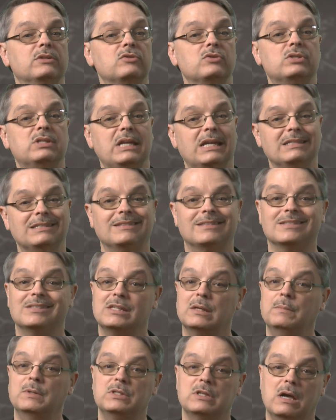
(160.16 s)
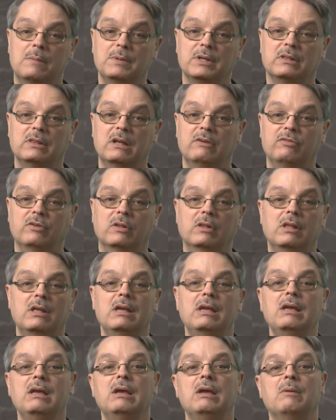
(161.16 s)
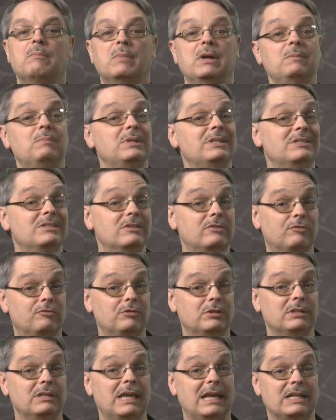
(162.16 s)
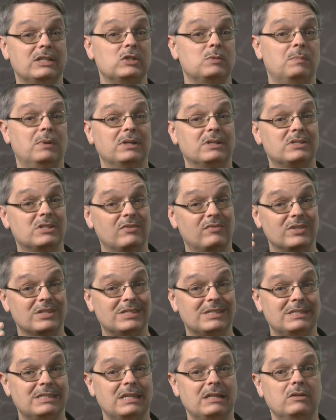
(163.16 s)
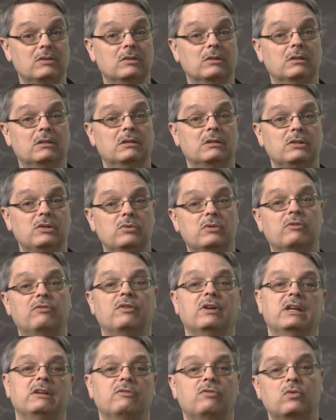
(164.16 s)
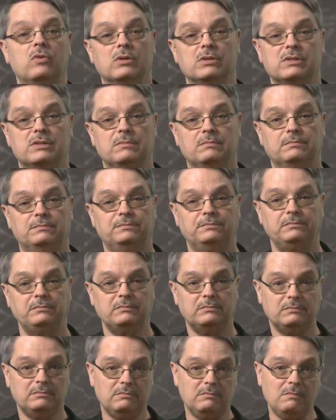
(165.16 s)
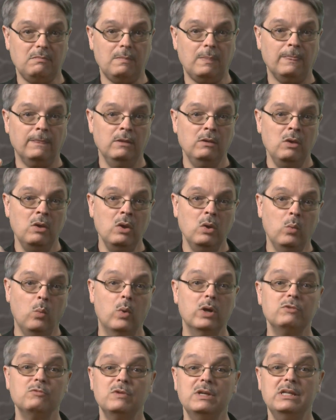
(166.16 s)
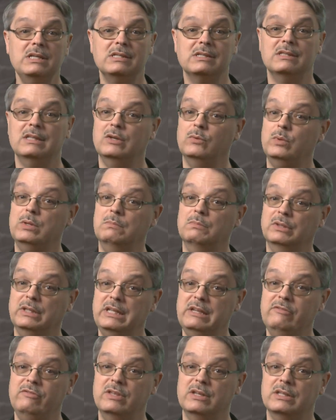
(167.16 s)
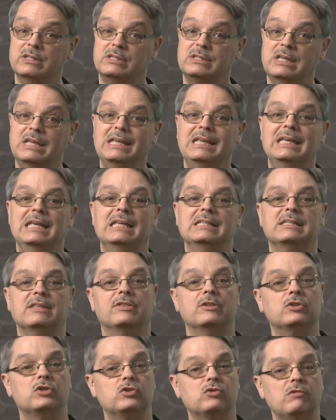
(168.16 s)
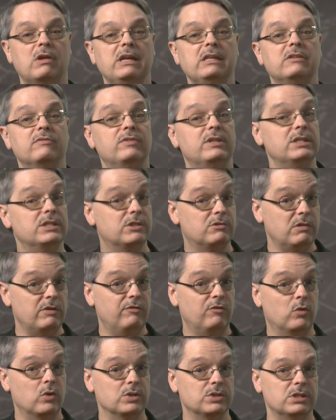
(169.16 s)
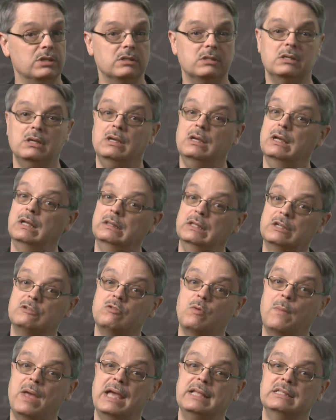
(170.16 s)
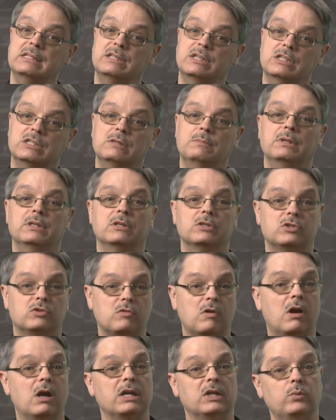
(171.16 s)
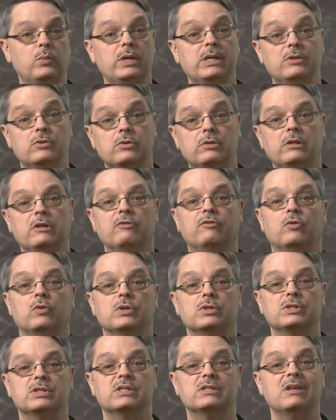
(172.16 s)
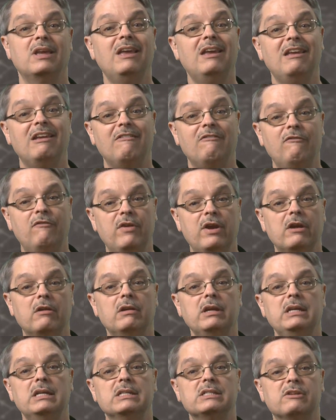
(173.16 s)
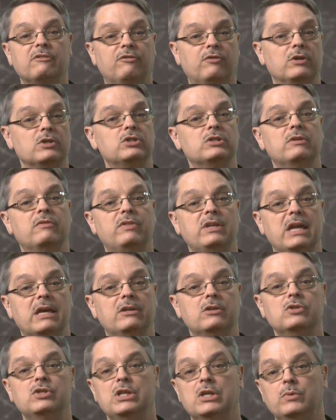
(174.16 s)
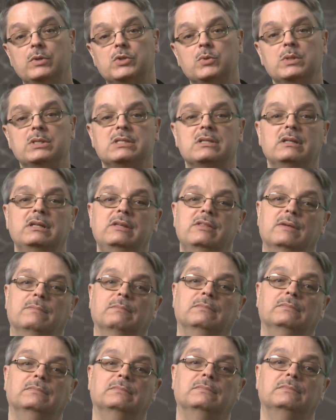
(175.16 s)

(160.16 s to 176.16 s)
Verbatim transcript: understand at the subatomic level might be different aspects of a single unifying force. One reason that we believe this is that the strength of these three forces, electromagnetism and the strong and weak nuclear forces, vary as a function of the energy at which we study them.